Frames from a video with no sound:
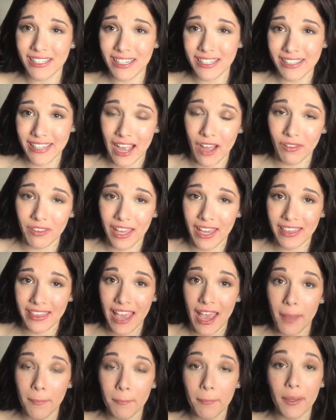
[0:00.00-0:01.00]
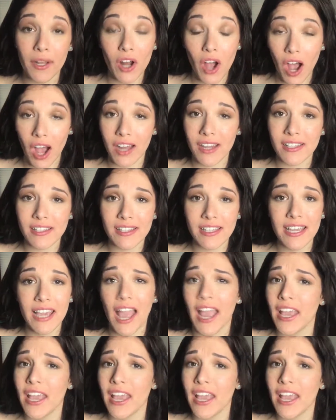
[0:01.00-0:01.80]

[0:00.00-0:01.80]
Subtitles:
to sound like that, but honestly,